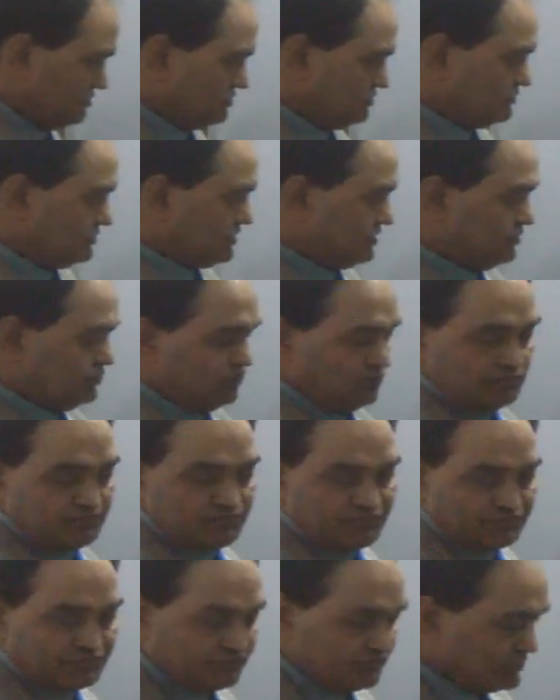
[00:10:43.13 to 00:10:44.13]
value.
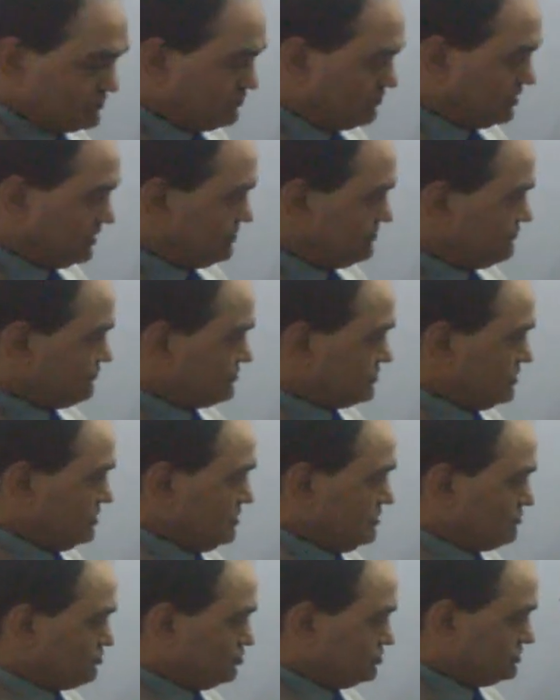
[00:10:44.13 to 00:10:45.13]
Why?
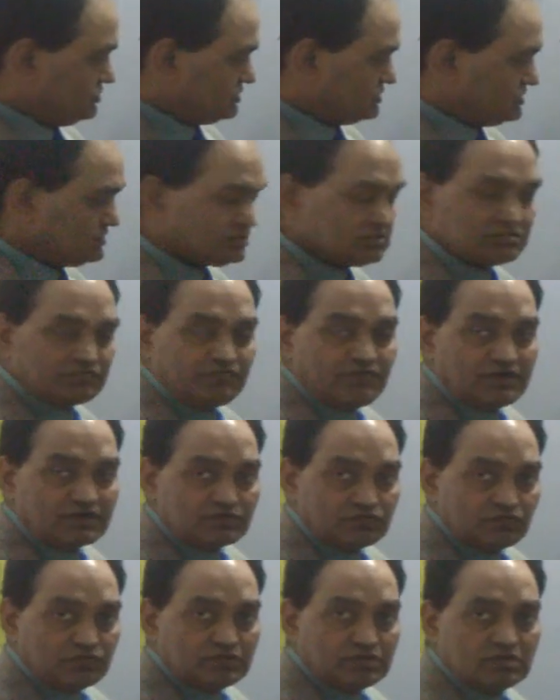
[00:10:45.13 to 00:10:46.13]
But this is
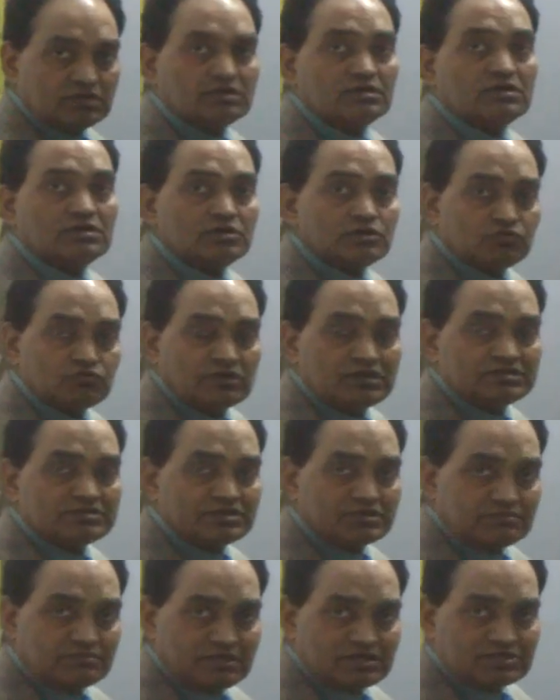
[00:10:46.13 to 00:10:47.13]
factorial twice
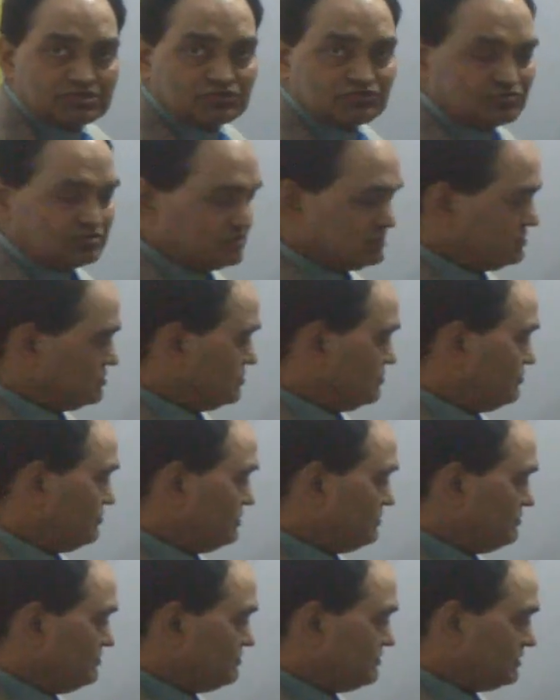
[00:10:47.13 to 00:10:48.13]
n minus 1. When
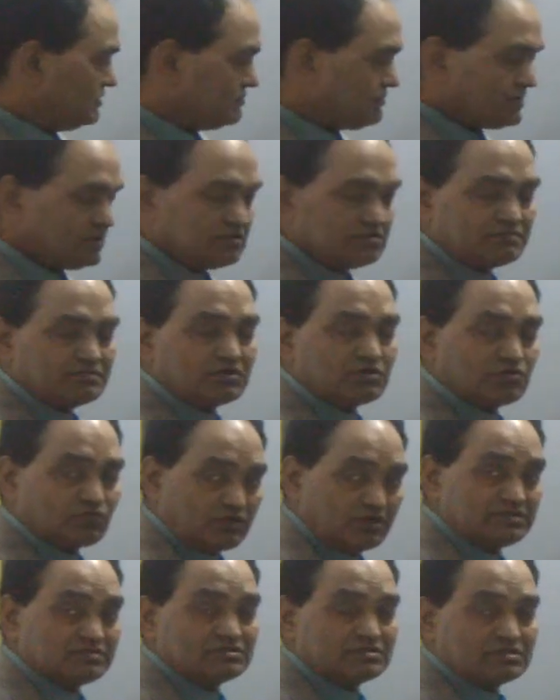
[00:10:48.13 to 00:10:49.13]
we multiply with
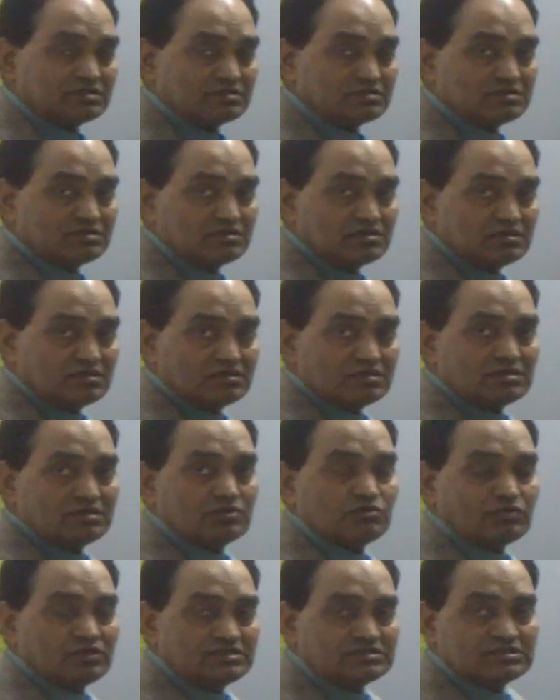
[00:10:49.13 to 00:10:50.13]

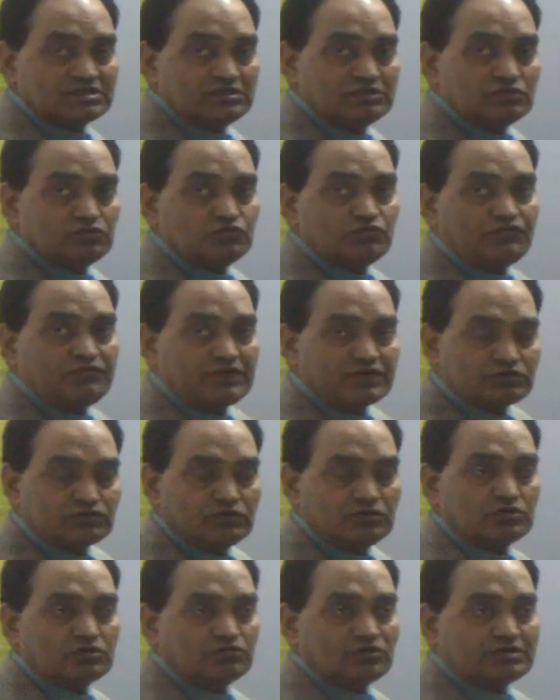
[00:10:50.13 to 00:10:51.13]
twice n
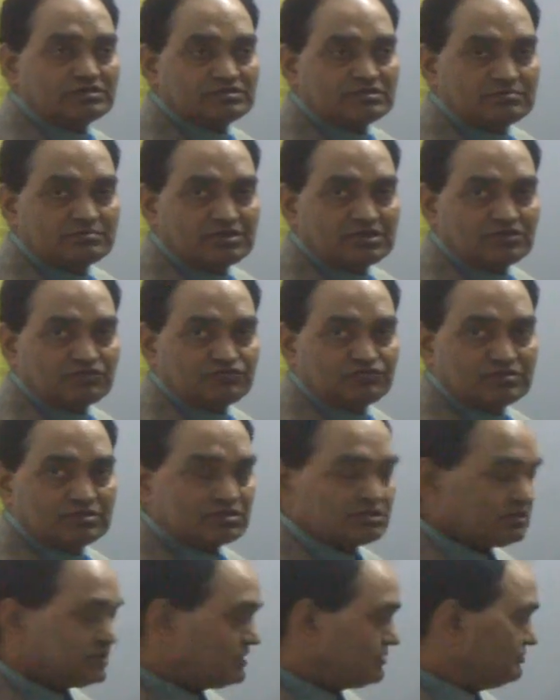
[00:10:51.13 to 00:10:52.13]
factorial twice n minus 1,
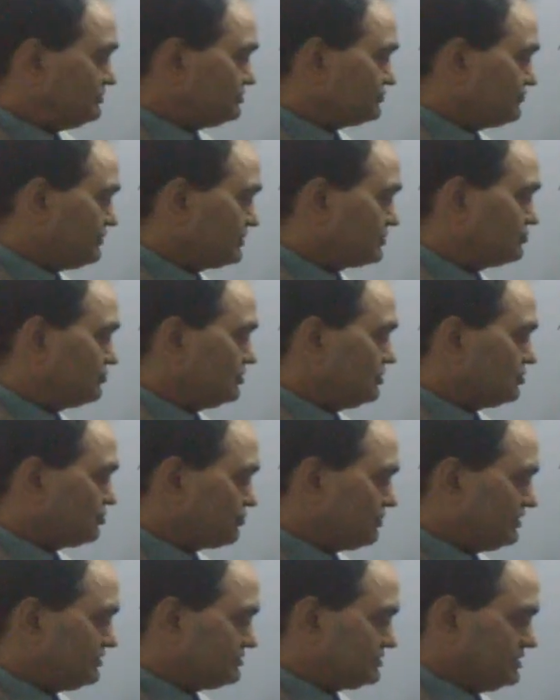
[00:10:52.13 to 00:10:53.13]
that is factorial
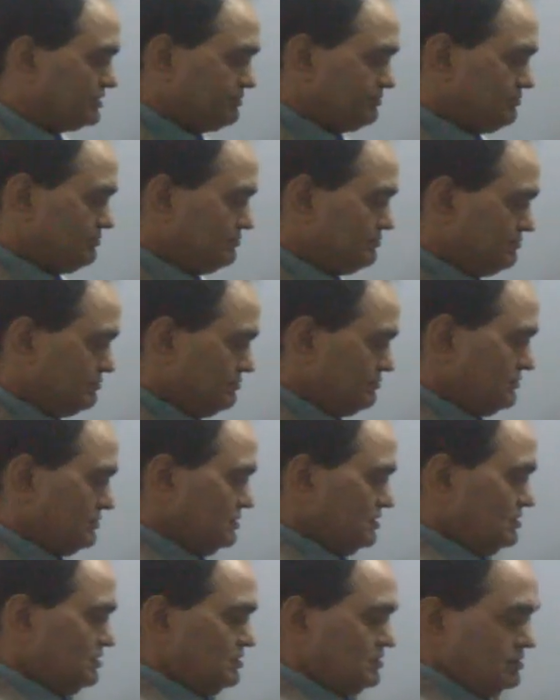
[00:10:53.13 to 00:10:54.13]
twice n.
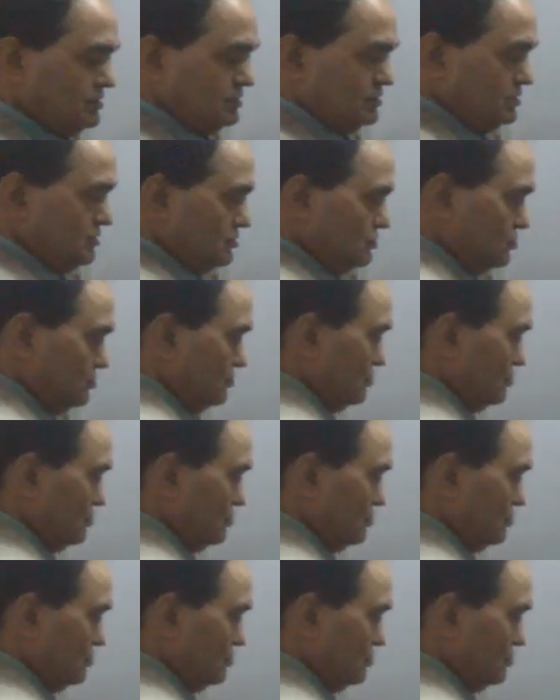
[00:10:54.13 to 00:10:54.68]
So